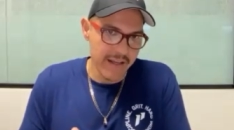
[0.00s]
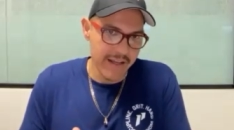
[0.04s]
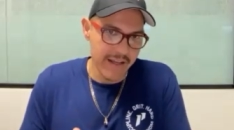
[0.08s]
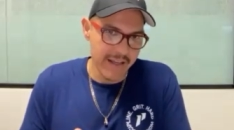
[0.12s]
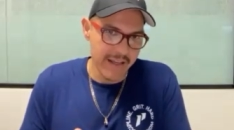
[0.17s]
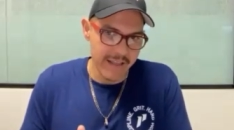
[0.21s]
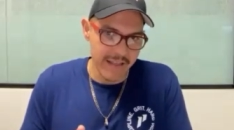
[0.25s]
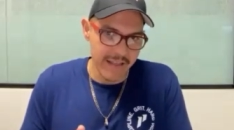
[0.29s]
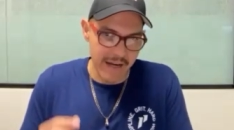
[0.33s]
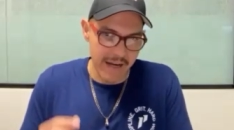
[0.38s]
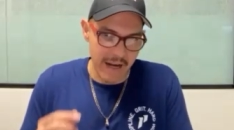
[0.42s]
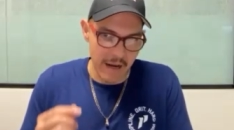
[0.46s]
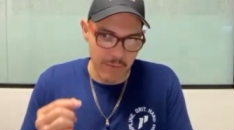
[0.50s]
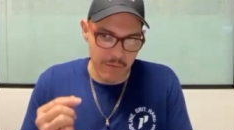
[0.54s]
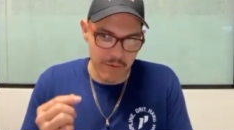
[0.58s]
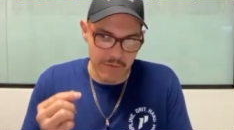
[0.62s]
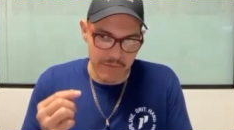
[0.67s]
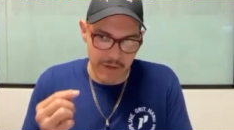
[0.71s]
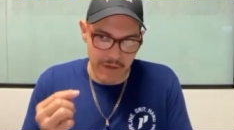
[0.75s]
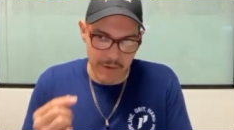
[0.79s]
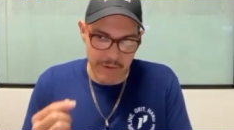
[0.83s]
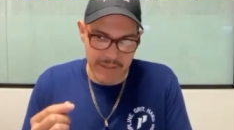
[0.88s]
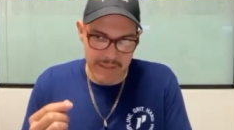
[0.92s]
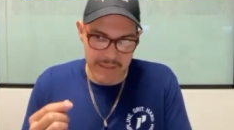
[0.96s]
and then I was
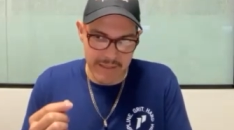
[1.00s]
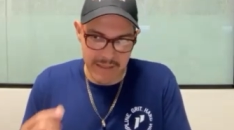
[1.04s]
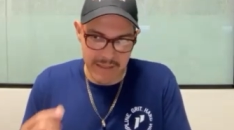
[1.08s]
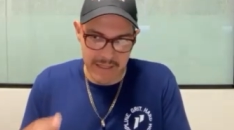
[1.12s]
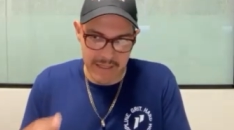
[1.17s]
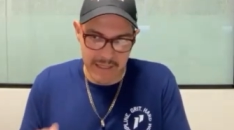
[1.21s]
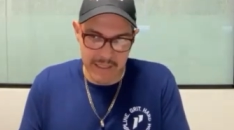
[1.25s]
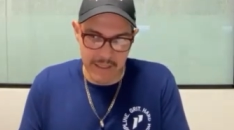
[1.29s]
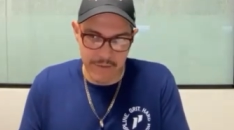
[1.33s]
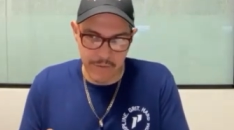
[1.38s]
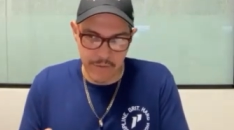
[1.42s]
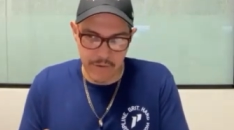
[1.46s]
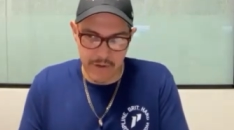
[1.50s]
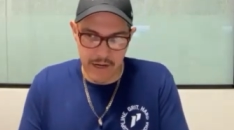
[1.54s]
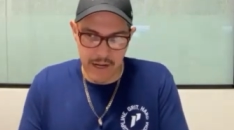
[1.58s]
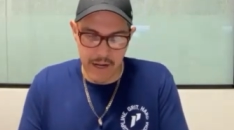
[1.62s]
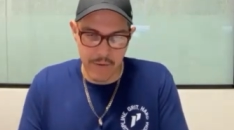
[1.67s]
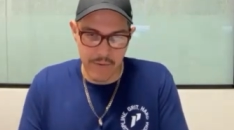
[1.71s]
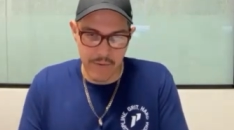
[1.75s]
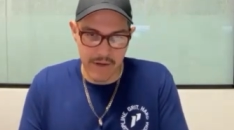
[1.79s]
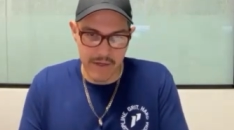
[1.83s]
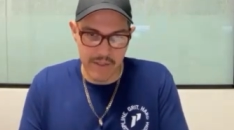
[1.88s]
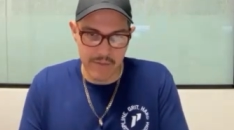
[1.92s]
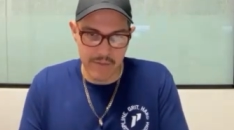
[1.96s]
very selective on
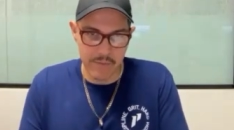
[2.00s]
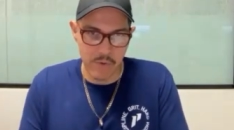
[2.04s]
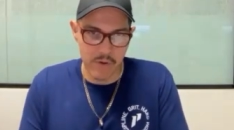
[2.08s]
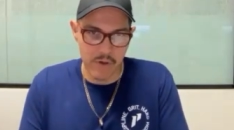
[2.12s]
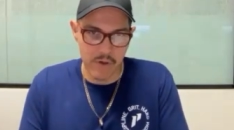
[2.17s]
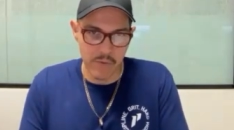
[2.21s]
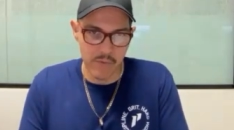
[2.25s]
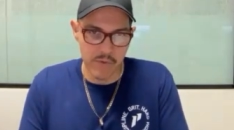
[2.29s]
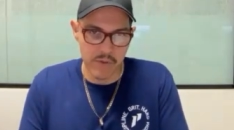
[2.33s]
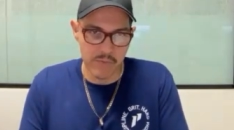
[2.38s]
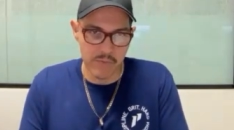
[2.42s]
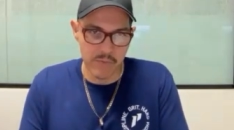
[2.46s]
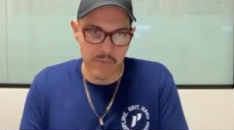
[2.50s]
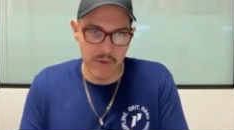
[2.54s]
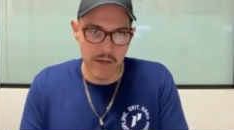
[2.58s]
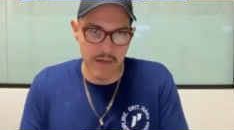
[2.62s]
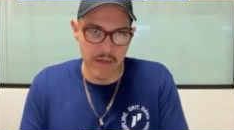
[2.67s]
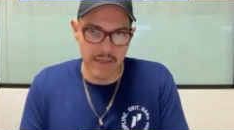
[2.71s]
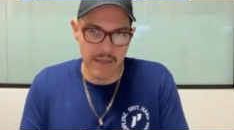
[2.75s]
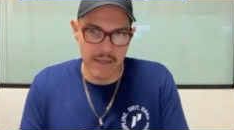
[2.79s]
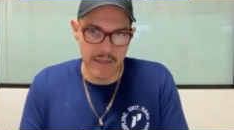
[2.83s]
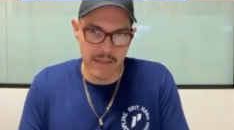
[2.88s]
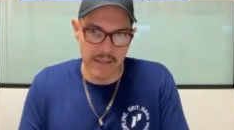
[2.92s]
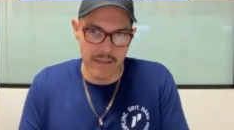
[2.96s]
how I spoke and
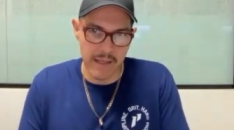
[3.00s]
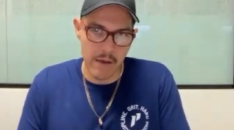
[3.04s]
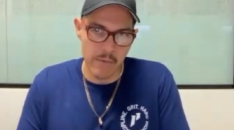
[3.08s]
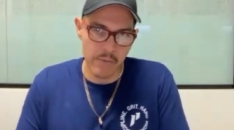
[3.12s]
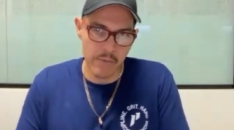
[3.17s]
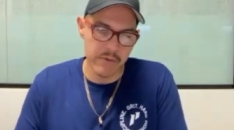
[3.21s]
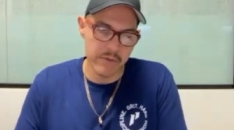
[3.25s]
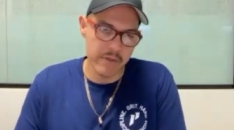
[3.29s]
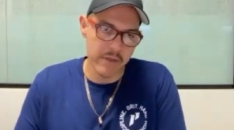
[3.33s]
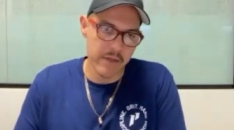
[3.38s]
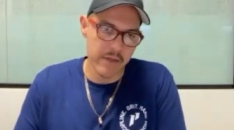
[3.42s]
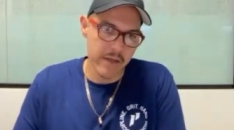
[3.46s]
responded, and that was mm-hmm.